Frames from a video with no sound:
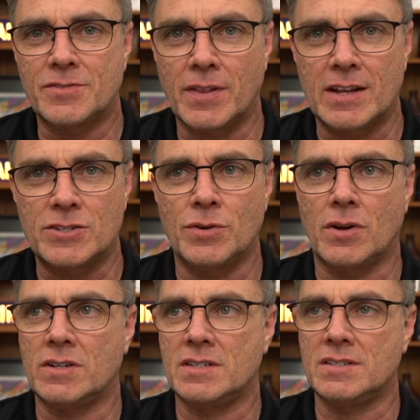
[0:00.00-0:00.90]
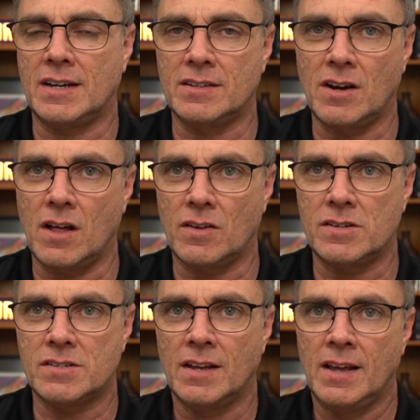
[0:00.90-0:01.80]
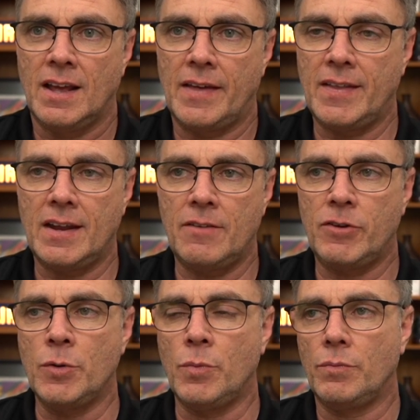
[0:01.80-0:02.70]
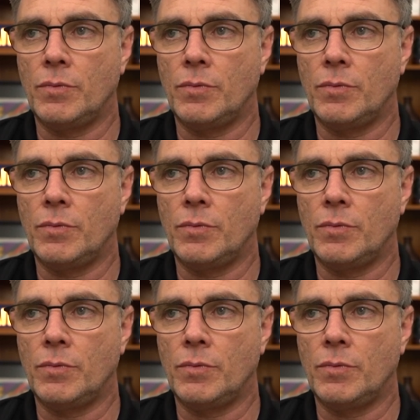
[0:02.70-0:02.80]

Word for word: that $210. And then if you